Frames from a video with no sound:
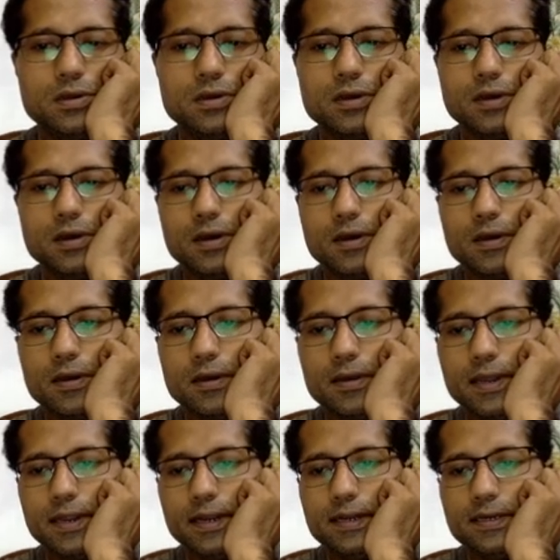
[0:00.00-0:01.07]

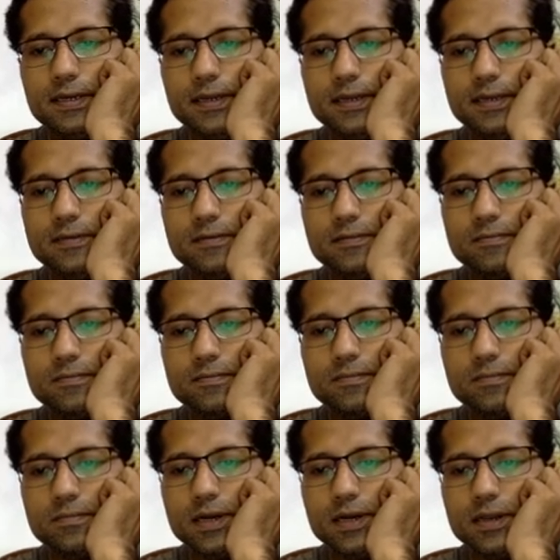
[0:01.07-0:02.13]
18
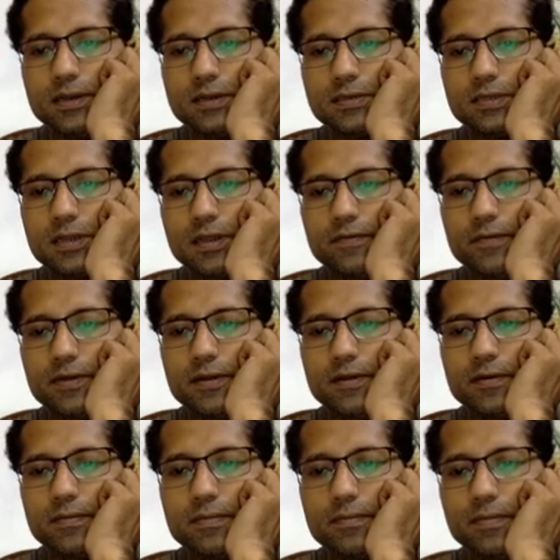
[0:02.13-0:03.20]
minus
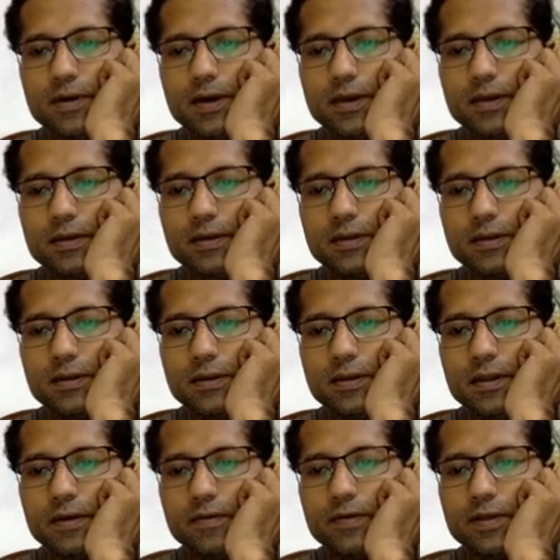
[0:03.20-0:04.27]
11 by
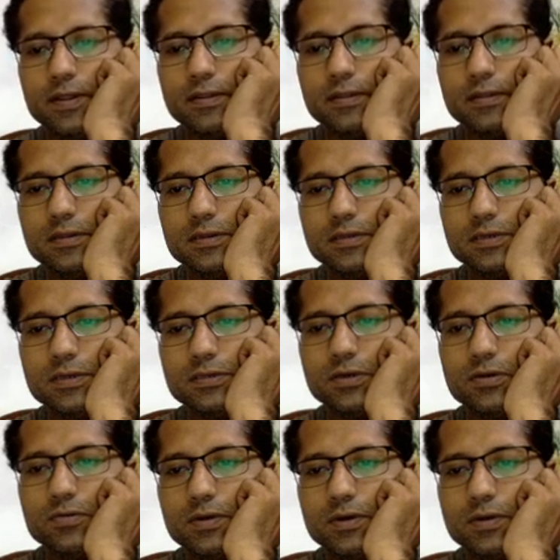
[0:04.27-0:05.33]
11. This is
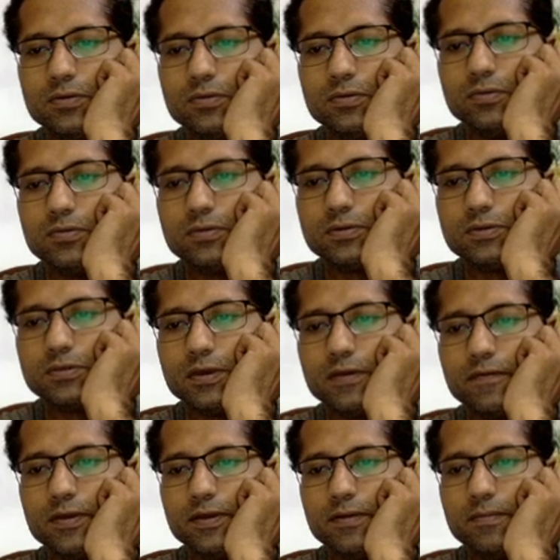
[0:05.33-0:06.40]
equal to
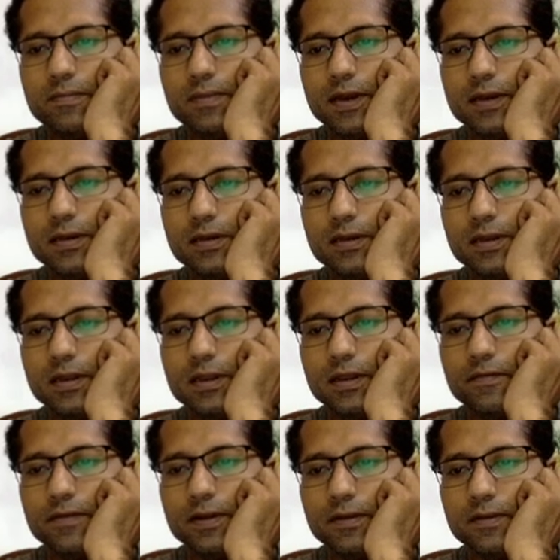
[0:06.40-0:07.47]
7 by
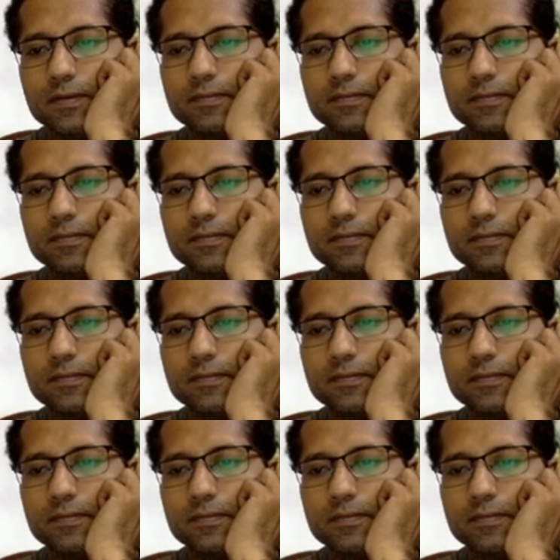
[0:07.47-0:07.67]
11.